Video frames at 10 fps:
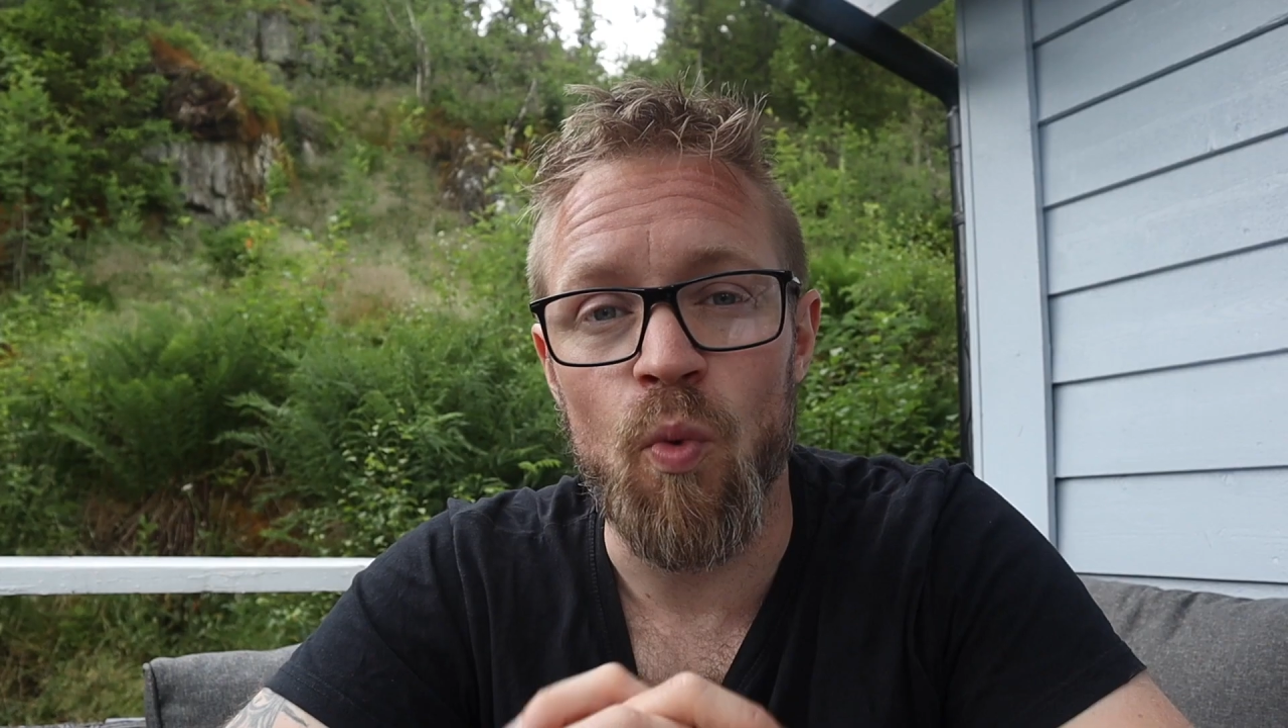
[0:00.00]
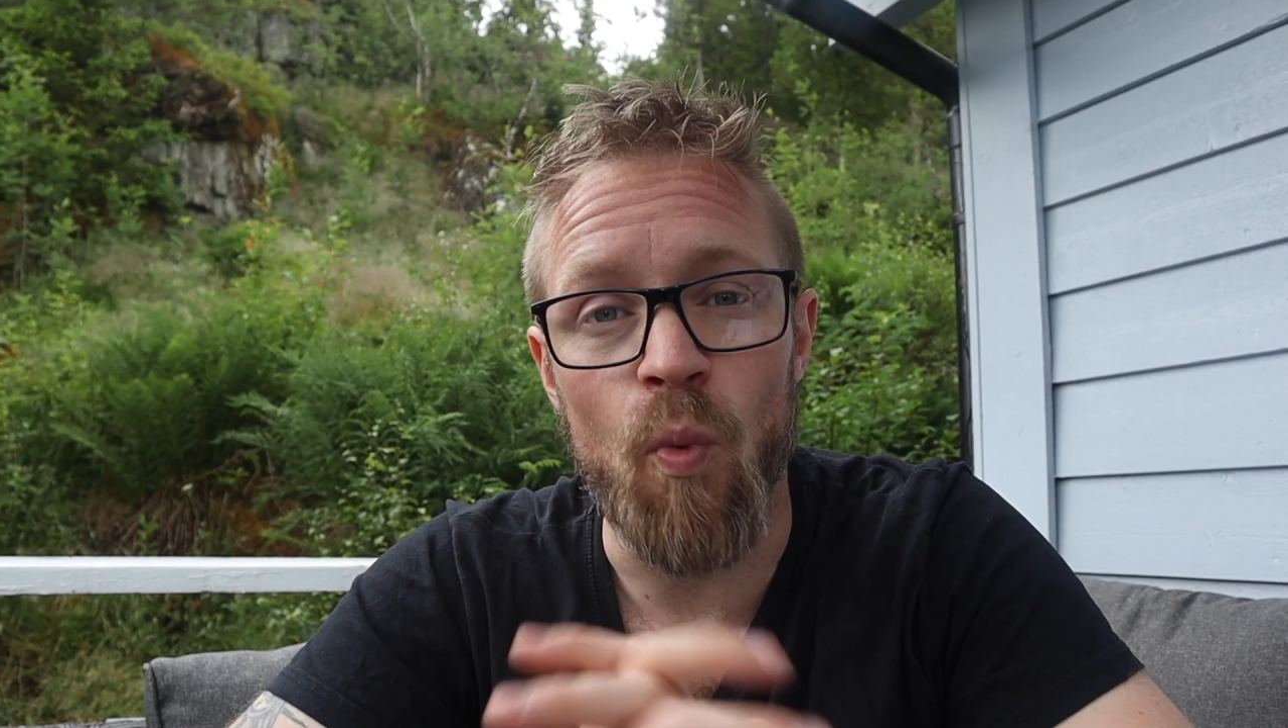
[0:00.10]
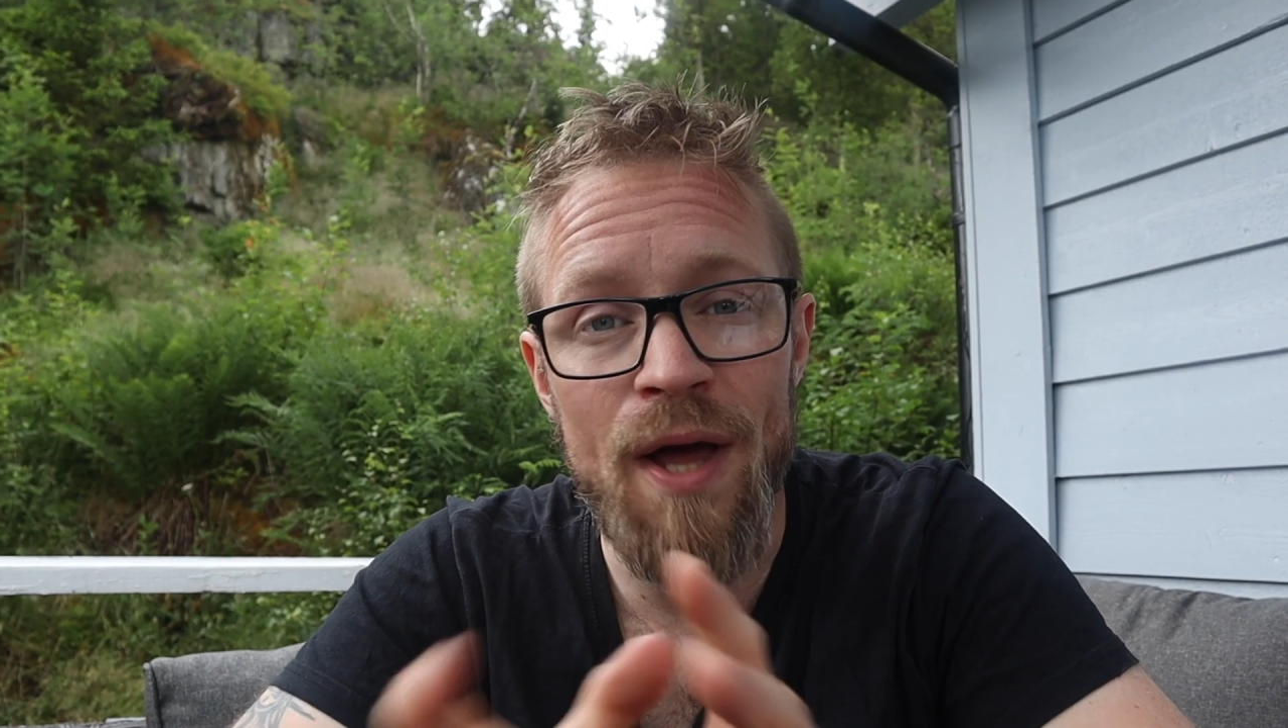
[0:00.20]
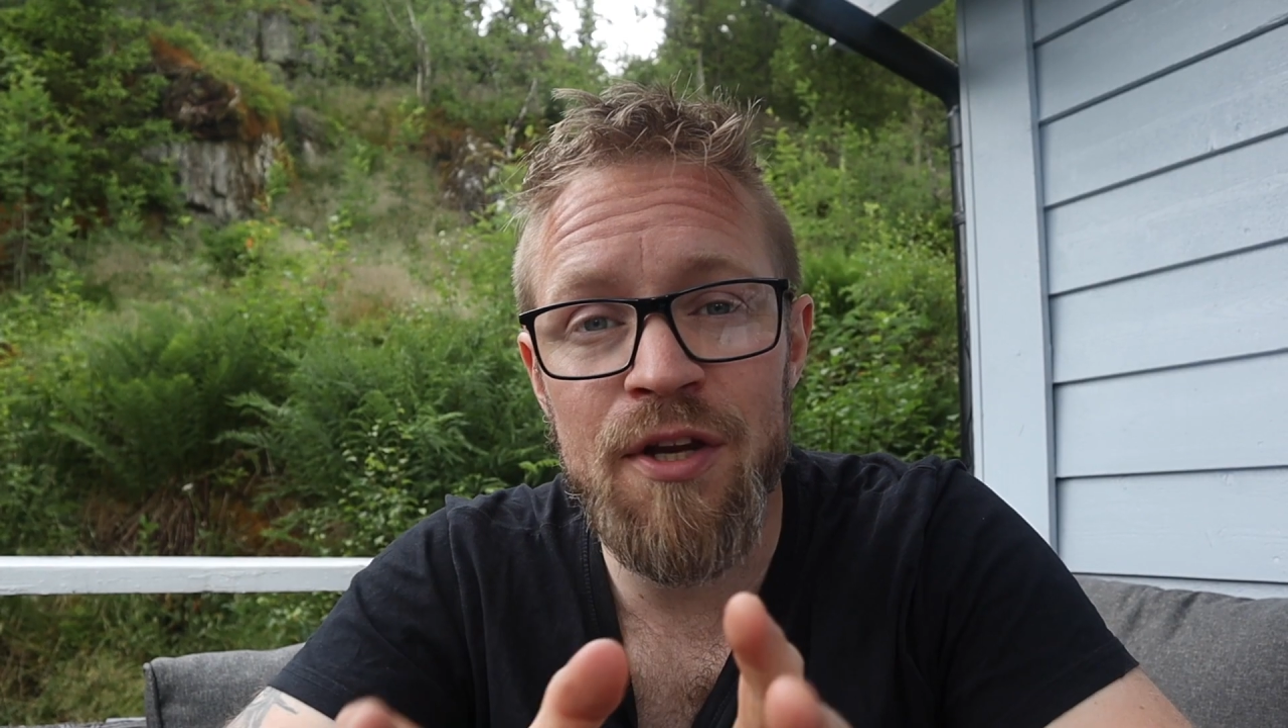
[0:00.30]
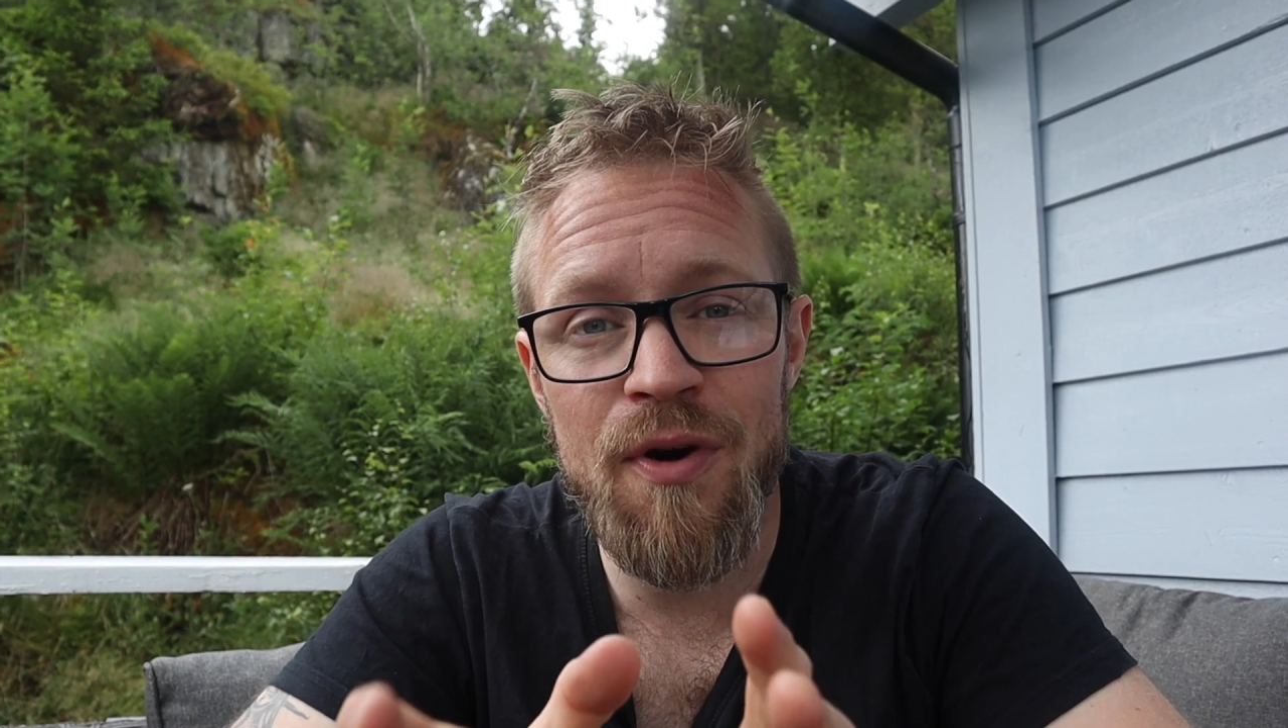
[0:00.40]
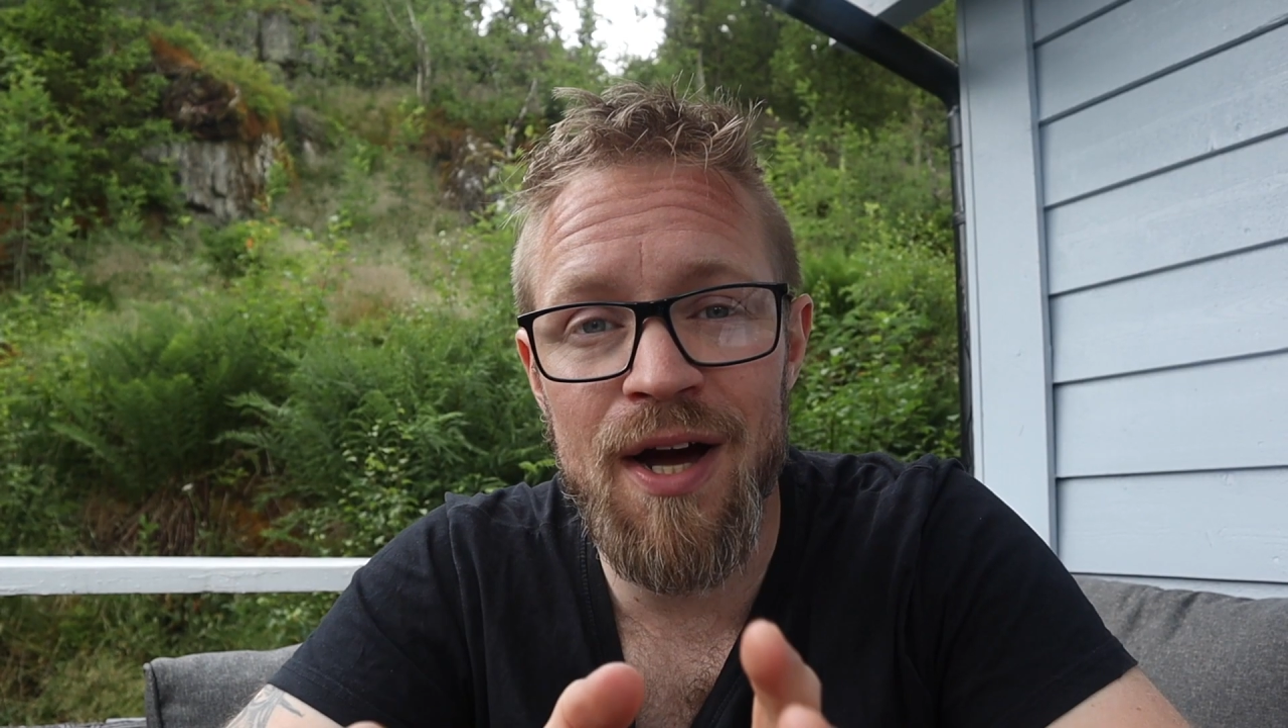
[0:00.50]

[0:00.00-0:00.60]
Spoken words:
When you're